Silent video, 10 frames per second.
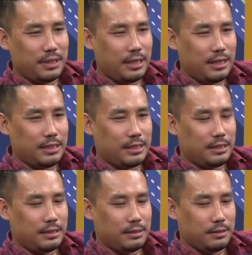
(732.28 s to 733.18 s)
at
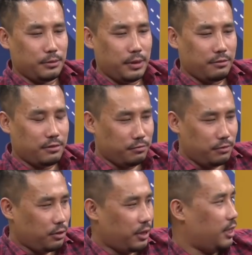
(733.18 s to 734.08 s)
least we have some
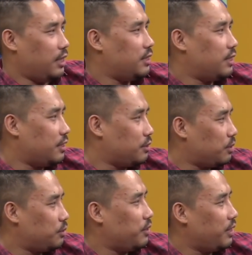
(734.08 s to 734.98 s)
few ideas. That is
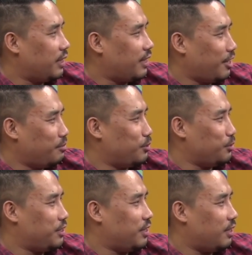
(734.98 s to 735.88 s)
what we came to
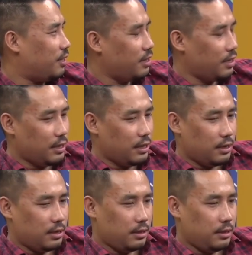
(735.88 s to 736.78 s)
share.
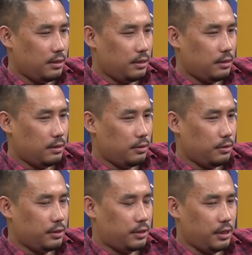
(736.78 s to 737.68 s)

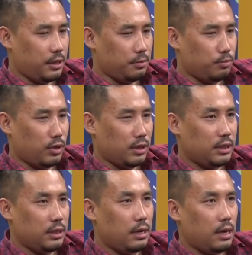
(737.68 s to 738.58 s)
See, man
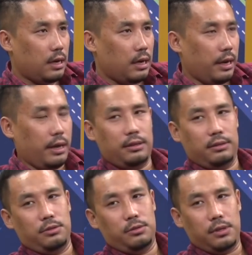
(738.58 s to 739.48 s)
kija
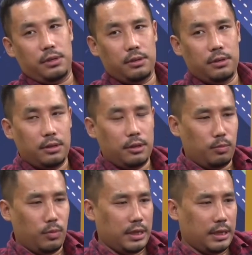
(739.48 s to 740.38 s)
health ko
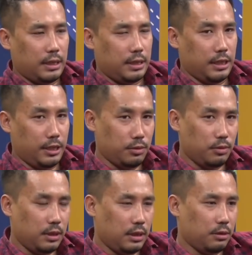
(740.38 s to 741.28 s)
man ekta jani
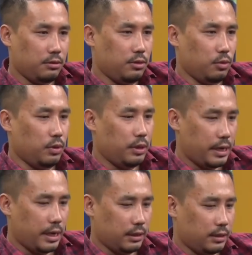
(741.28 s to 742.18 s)
woli la. The word
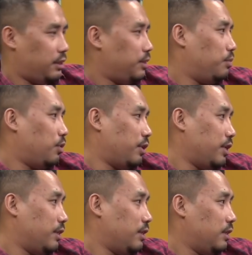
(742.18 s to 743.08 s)
health is
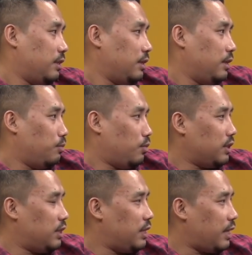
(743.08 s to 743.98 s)
important.
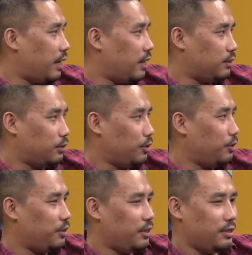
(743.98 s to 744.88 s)
Man kija health ko
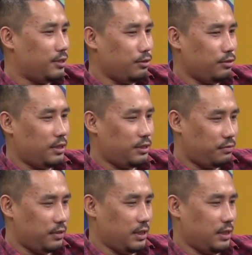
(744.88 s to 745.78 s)
it is not just
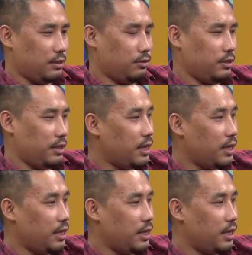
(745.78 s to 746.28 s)
physical only.